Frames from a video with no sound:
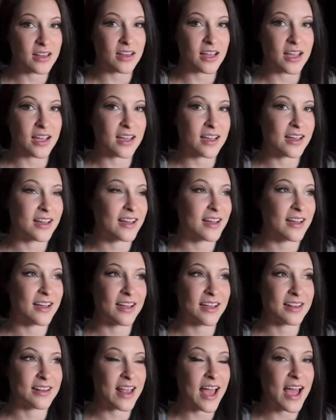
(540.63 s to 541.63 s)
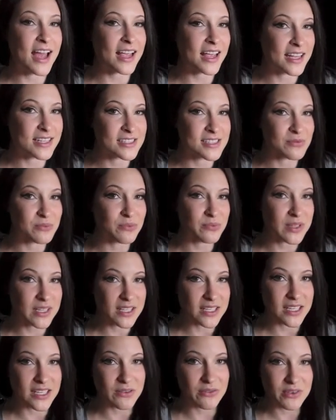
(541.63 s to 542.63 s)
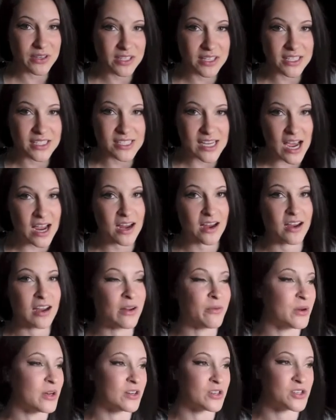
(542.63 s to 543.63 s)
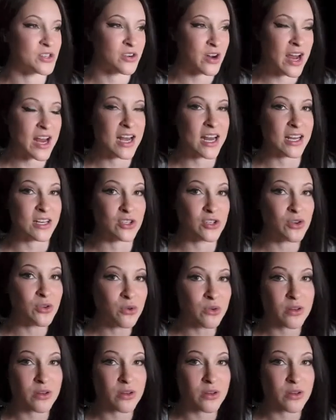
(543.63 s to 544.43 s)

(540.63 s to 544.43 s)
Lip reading: Like that gets really tiring when you're training 2